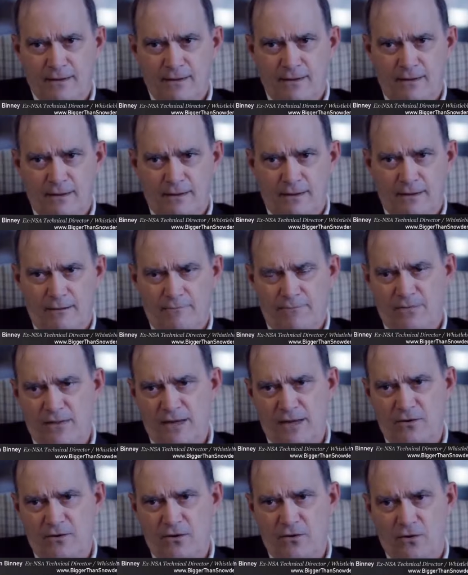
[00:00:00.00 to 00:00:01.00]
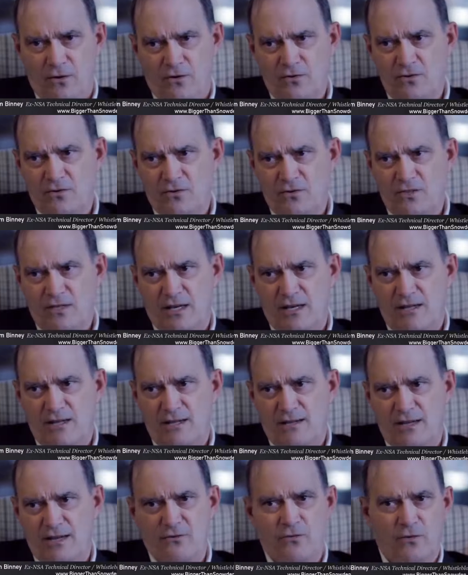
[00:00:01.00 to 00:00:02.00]
Then you can also say the
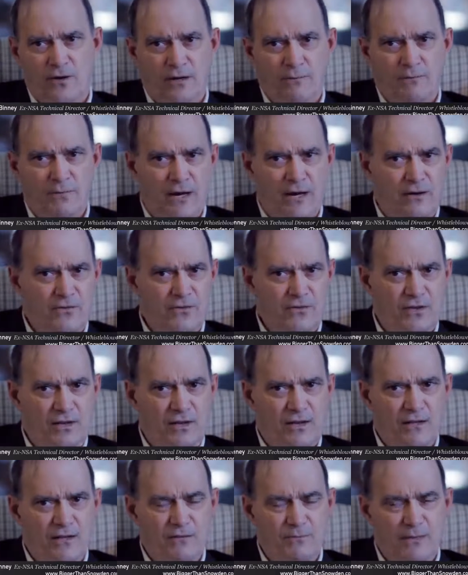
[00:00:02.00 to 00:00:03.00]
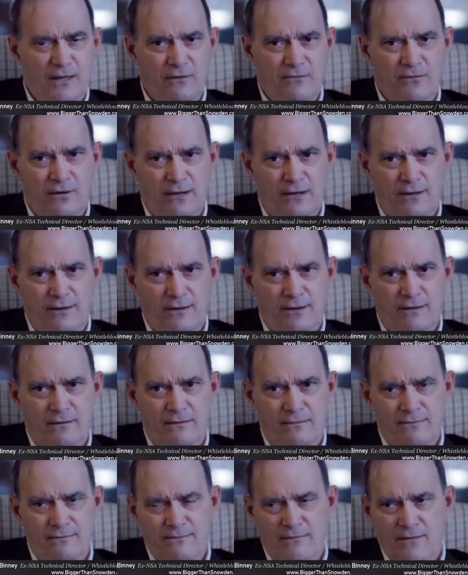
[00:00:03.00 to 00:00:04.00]
Electronic Privacy Act is being
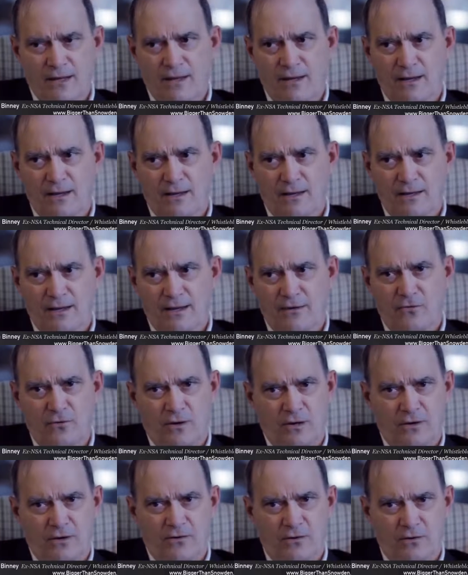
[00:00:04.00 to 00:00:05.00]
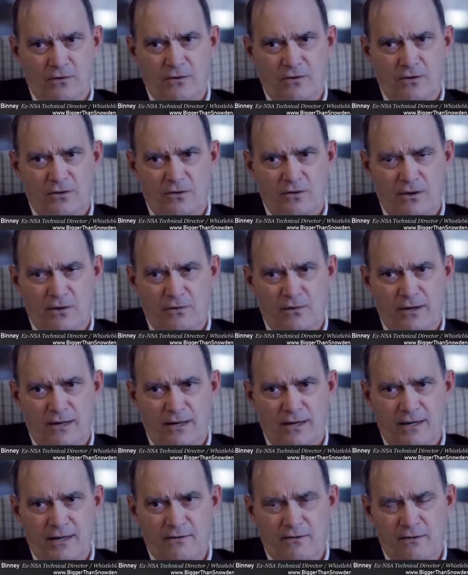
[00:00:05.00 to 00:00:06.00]
violated, the Electronic Security
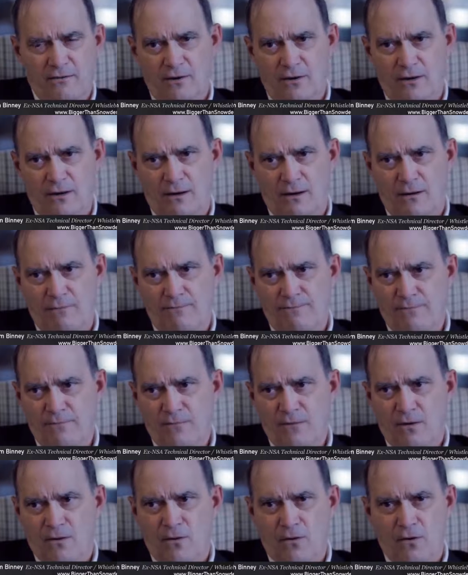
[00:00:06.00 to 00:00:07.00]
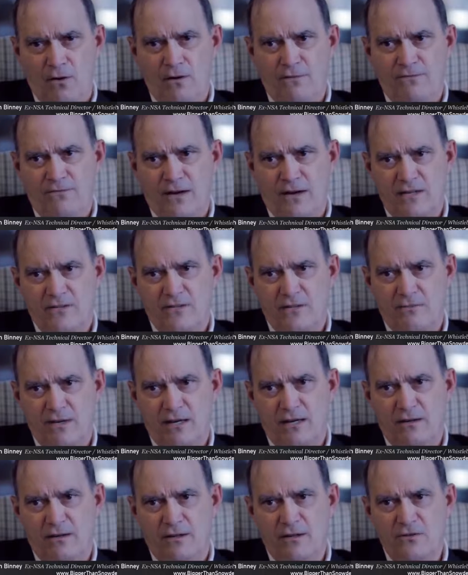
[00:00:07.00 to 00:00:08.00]
Act, all the FISA
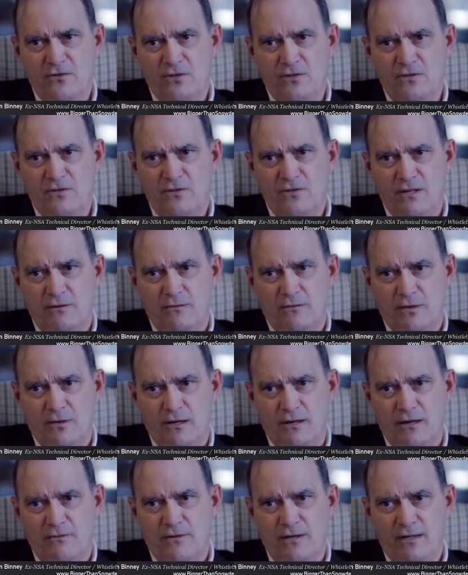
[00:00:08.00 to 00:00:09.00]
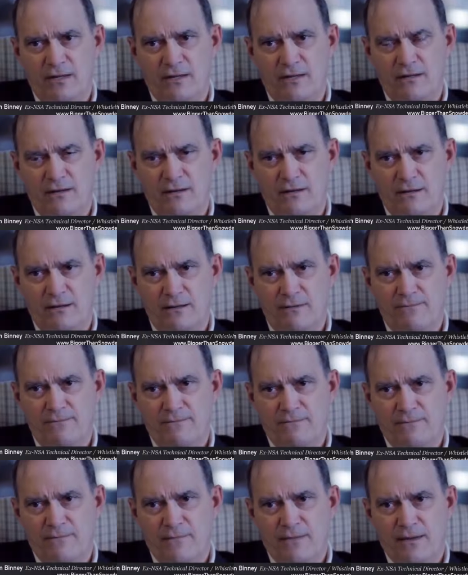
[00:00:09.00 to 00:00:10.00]
regulations that were governing
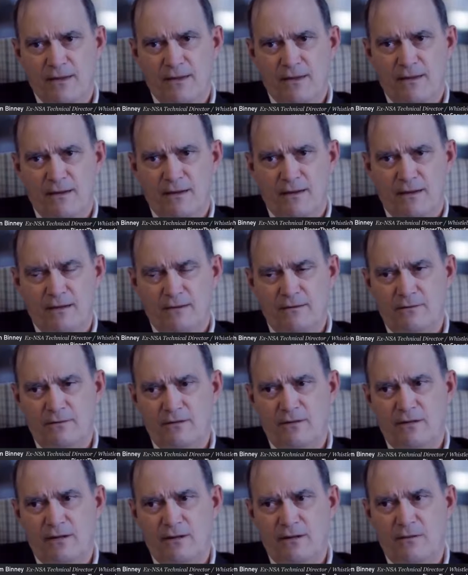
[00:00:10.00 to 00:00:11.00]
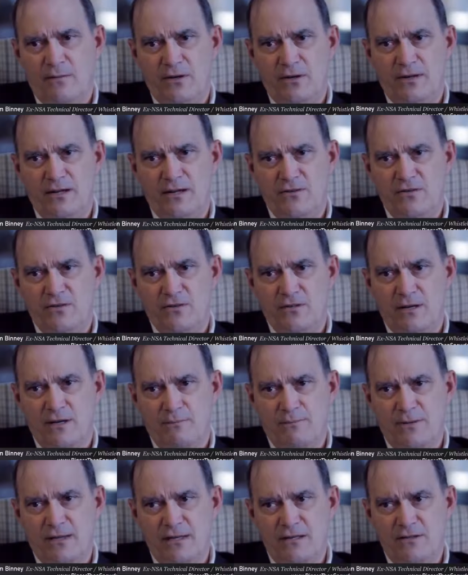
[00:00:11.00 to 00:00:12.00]
telecommunications
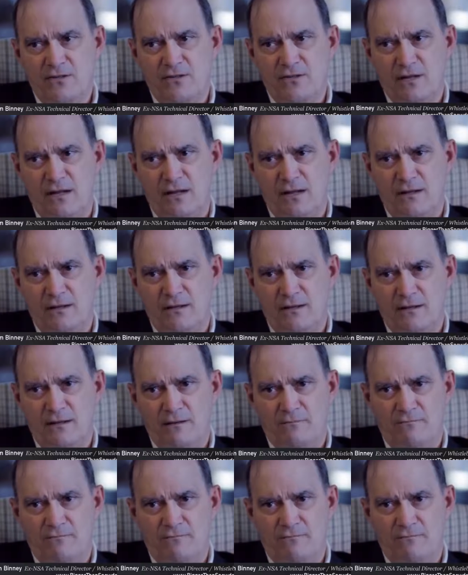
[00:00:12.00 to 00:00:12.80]
companies and